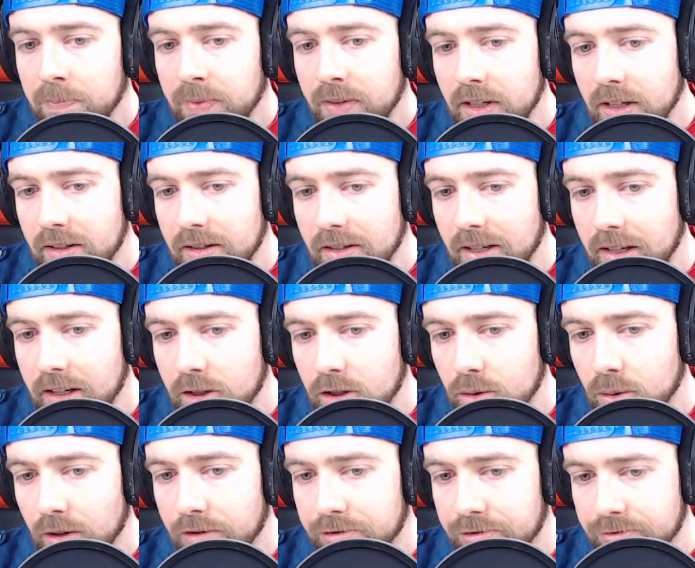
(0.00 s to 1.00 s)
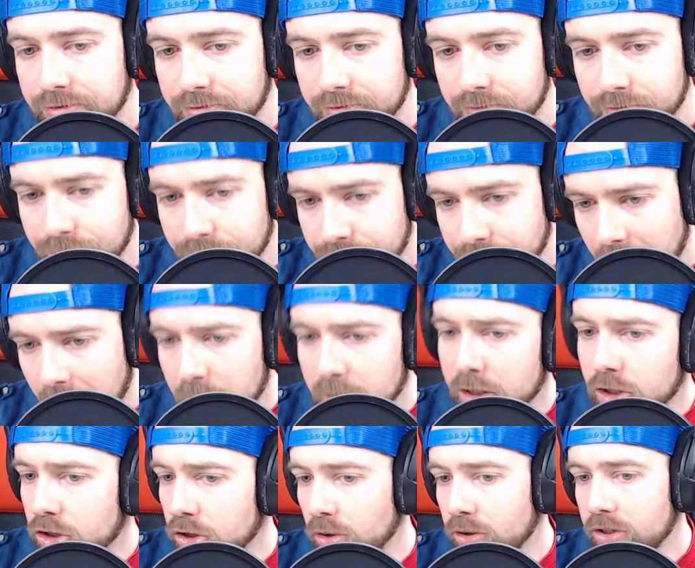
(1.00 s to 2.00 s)
It takes you a very
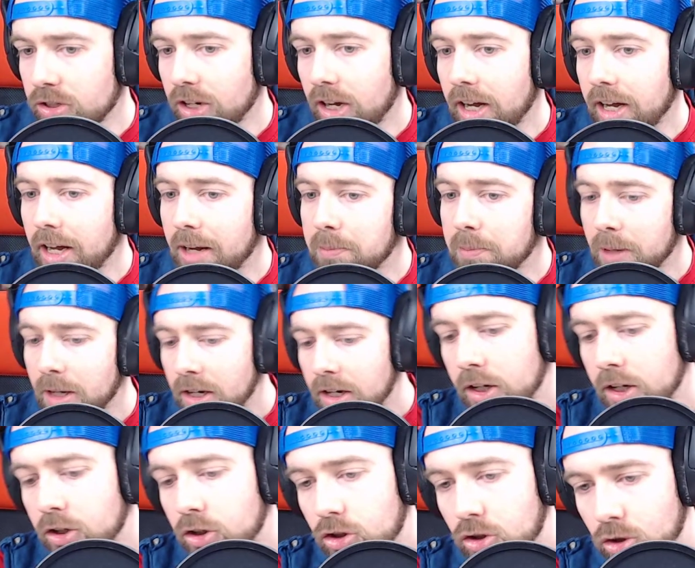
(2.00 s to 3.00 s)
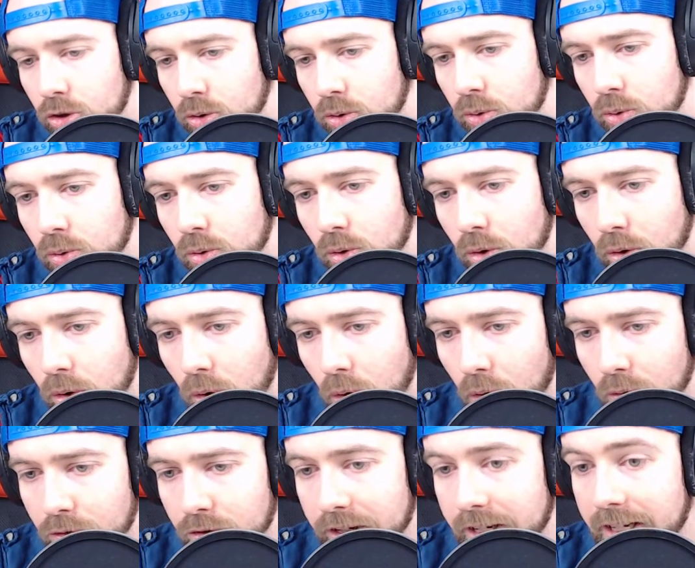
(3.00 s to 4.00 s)
short time to
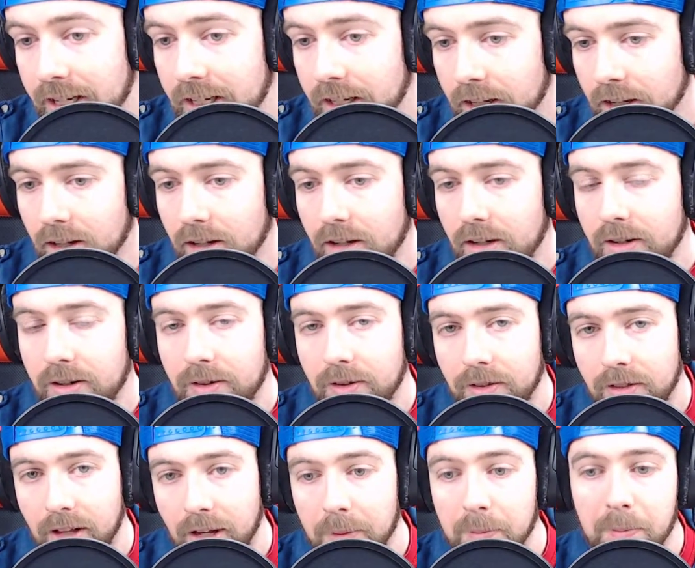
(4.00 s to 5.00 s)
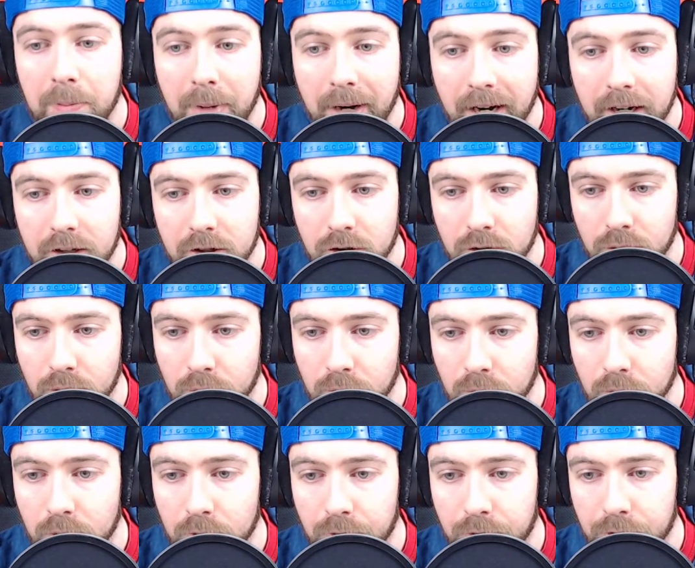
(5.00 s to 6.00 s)
overheal them back
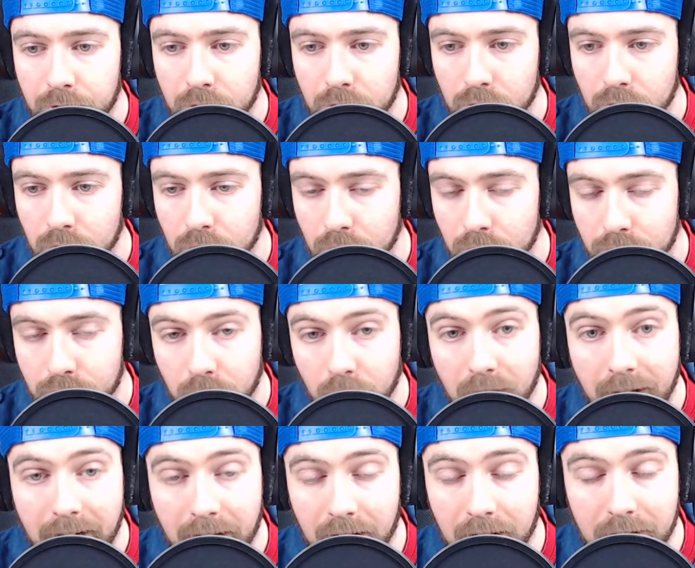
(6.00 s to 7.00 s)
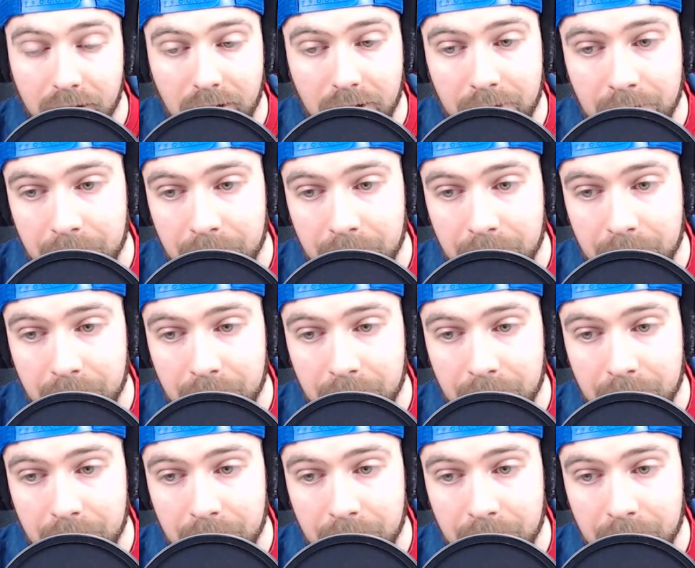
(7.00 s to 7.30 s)
to full health.